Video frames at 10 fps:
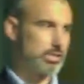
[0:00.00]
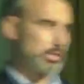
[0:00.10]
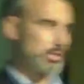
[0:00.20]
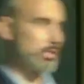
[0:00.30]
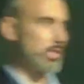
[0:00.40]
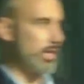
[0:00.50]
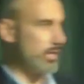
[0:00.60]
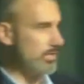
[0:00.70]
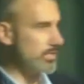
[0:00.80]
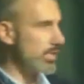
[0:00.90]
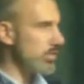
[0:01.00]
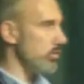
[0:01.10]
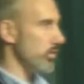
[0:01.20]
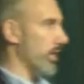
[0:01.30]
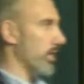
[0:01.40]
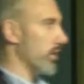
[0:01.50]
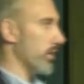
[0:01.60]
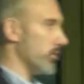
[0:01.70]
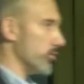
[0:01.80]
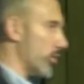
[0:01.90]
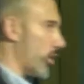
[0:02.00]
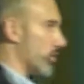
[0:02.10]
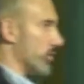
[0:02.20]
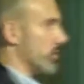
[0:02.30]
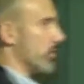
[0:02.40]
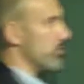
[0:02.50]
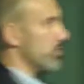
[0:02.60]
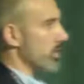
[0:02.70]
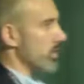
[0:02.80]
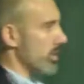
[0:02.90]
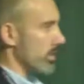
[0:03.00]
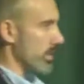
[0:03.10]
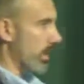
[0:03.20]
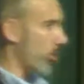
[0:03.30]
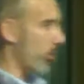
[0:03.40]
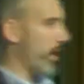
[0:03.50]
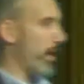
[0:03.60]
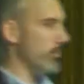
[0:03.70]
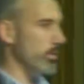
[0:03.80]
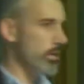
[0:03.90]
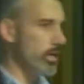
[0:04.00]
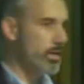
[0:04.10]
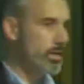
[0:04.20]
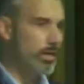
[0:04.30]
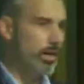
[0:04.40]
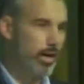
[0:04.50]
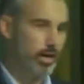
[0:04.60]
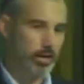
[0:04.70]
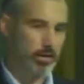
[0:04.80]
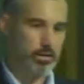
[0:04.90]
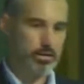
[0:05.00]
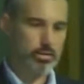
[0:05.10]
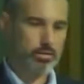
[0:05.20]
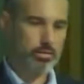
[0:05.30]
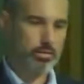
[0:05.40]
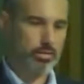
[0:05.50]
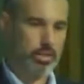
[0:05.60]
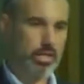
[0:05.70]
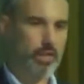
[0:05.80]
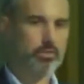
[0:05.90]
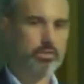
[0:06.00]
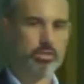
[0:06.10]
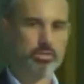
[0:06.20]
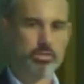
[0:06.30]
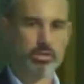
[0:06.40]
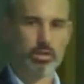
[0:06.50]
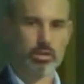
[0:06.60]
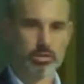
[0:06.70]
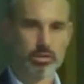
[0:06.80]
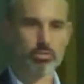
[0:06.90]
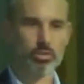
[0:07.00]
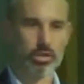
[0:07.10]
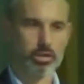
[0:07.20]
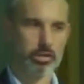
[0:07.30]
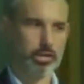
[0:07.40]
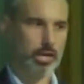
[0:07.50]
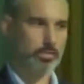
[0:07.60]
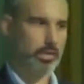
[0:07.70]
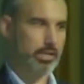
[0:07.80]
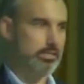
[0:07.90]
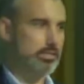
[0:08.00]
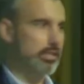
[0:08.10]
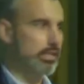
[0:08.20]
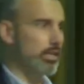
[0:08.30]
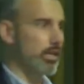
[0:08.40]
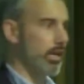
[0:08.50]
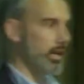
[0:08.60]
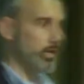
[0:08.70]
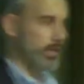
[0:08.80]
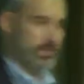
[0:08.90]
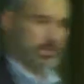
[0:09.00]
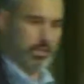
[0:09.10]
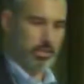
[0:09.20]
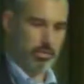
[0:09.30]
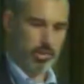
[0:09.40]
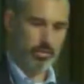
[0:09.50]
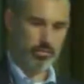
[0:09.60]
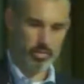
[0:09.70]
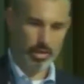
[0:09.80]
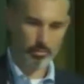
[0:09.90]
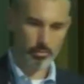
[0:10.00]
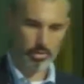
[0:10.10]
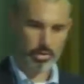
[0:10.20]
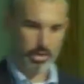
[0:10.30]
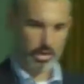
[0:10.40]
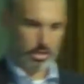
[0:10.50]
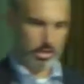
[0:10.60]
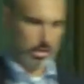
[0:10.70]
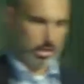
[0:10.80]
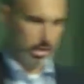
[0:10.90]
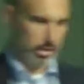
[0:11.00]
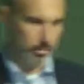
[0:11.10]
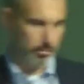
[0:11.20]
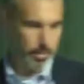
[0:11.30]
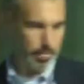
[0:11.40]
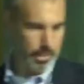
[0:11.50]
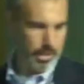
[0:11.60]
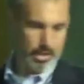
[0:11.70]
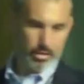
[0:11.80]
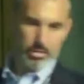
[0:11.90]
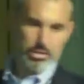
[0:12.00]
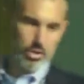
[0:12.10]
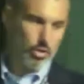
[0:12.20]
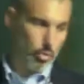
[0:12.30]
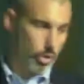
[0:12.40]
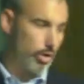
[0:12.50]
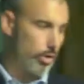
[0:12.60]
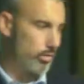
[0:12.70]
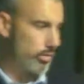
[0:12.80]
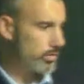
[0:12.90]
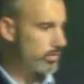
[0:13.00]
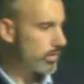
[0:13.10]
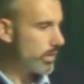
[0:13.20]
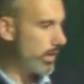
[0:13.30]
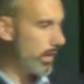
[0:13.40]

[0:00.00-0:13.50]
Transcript: applications and sensor data and doing all these interesting things that I hope happen, uh, the governance issues there are extraordinarily complex, uh, and that's something that we're going to have to grapple with. Um, and there is no one